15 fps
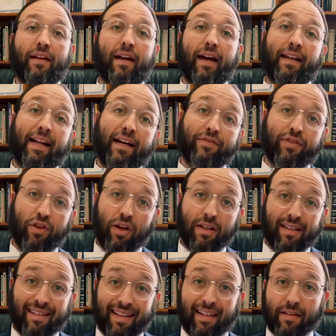And I've heard
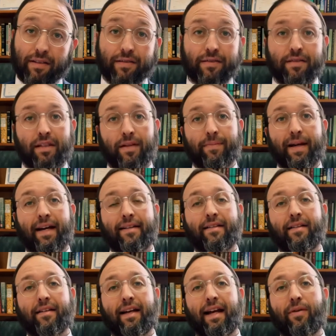little about
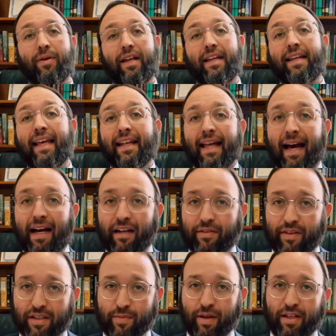how we're going to get out of
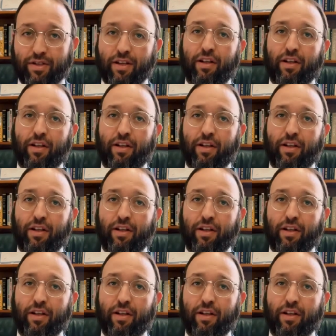this mess.